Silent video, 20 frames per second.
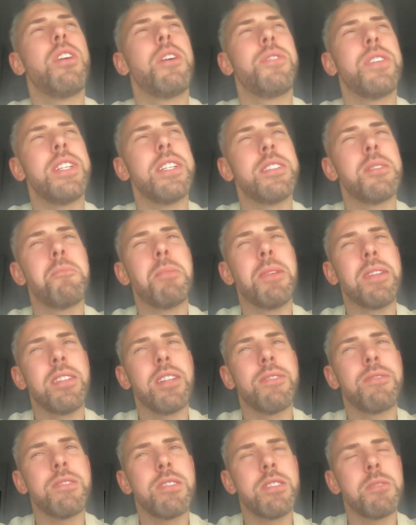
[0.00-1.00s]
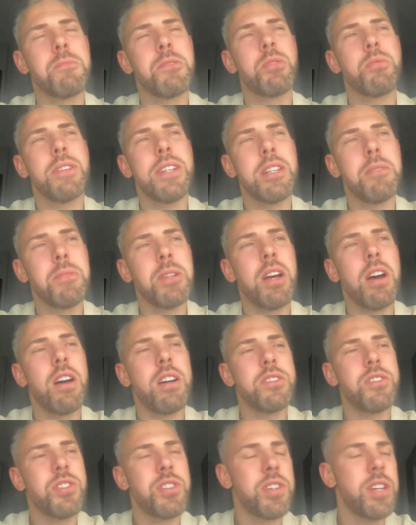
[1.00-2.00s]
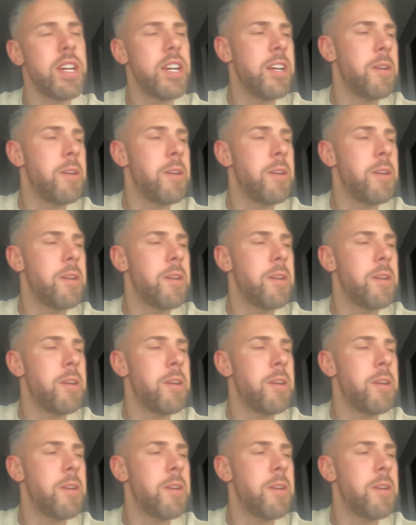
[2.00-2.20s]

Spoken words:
I think there's a big difference between him and Hutch.